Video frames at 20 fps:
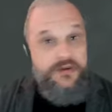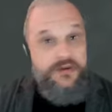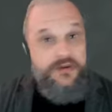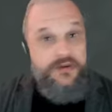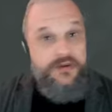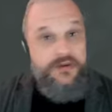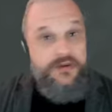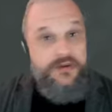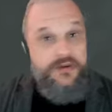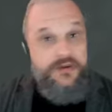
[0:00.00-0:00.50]

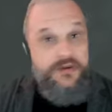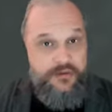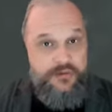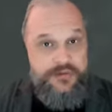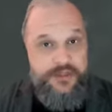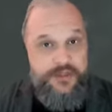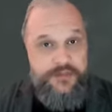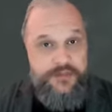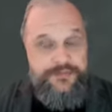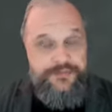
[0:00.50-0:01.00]
risk based
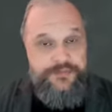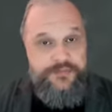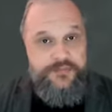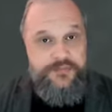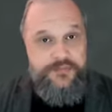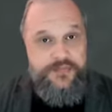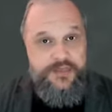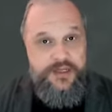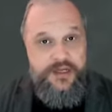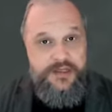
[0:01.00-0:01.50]
culture
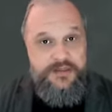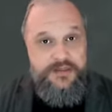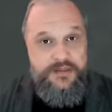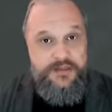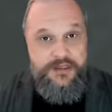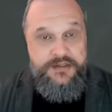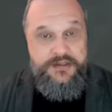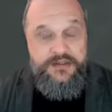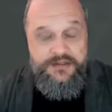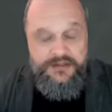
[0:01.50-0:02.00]
and
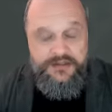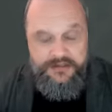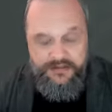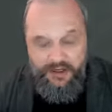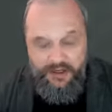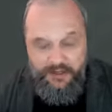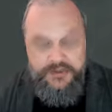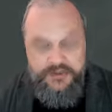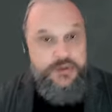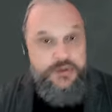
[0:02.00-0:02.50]
and
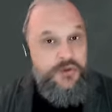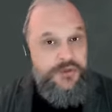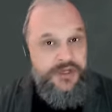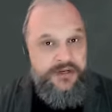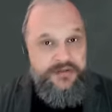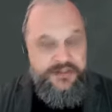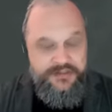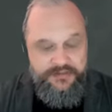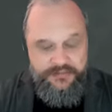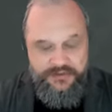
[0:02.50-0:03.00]
I'm sure
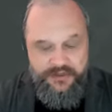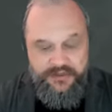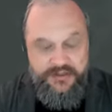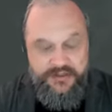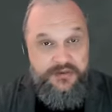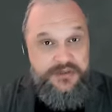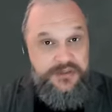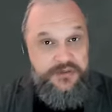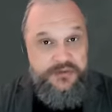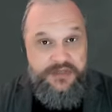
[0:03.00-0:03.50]
there are some
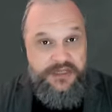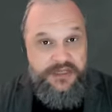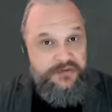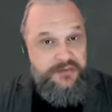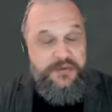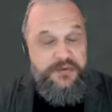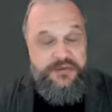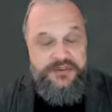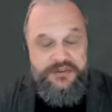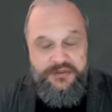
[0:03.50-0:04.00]
psychological and
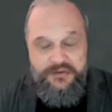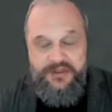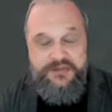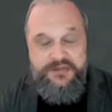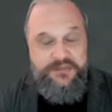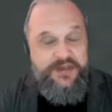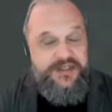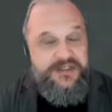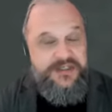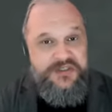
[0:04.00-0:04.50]
anthropological
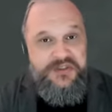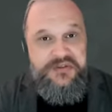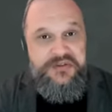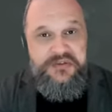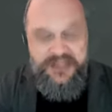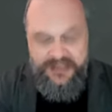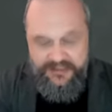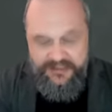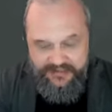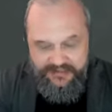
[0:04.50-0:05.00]
aspects to
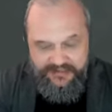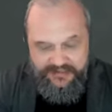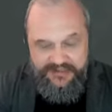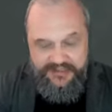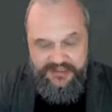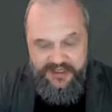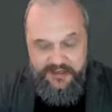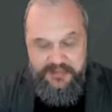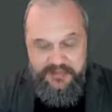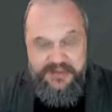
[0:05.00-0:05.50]
that.
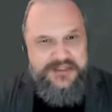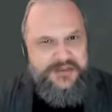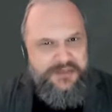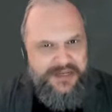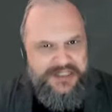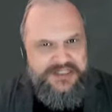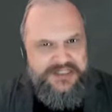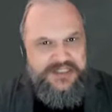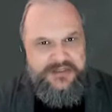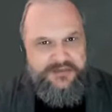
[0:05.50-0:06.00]
And um, there's some
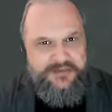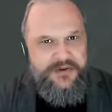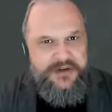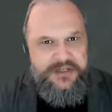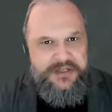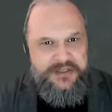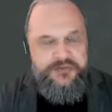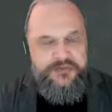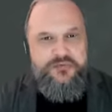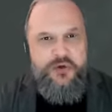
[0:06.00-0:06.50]
actually some very
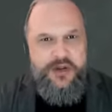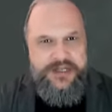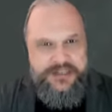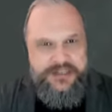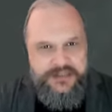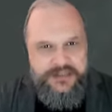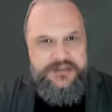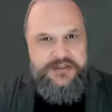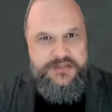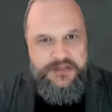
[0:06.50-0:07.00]
good
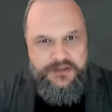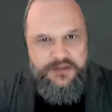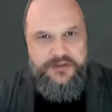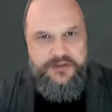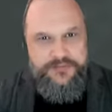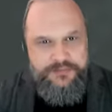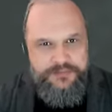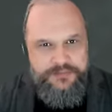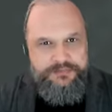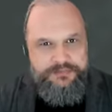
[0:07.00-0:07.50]
writers that have
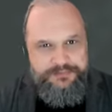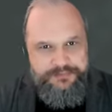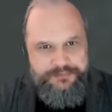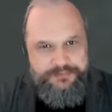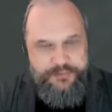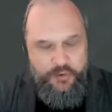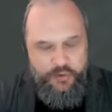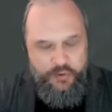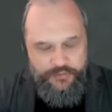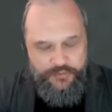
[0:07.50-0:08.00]

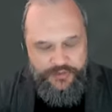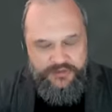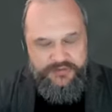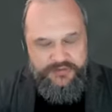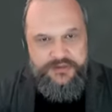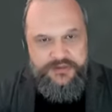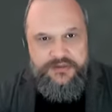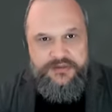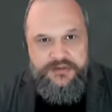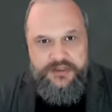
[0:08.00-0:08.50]
brought
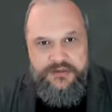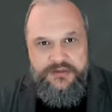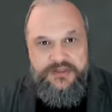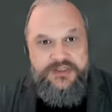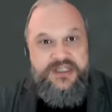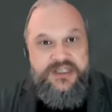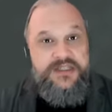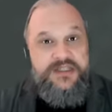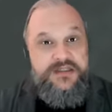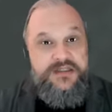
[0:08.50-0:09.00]
those those
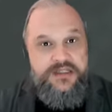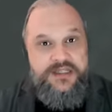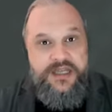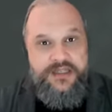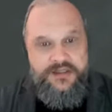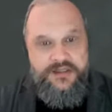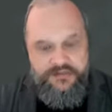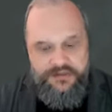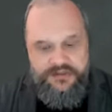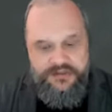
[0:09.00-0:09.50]
things
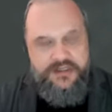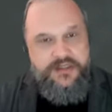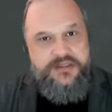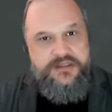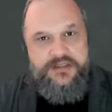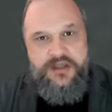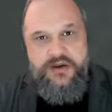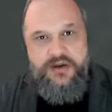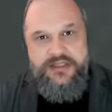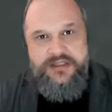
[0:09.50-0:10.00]
together and,
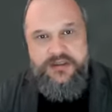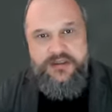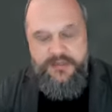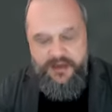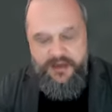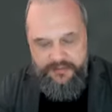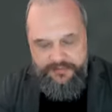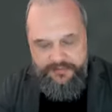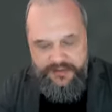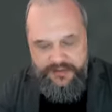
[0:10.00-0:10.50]
and tied them
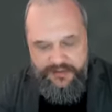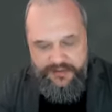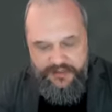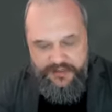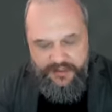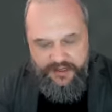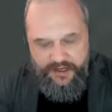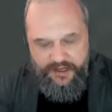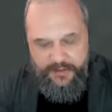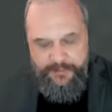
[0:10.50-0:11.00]
up.
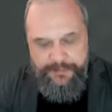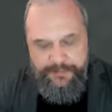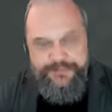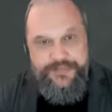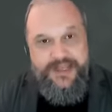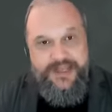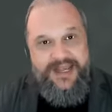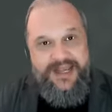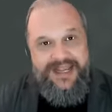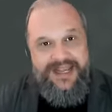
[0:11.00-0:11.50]
Um,
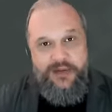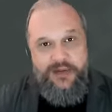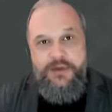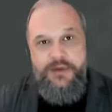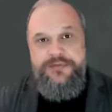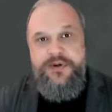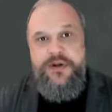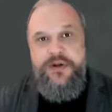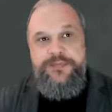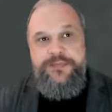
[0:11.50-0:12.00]
however,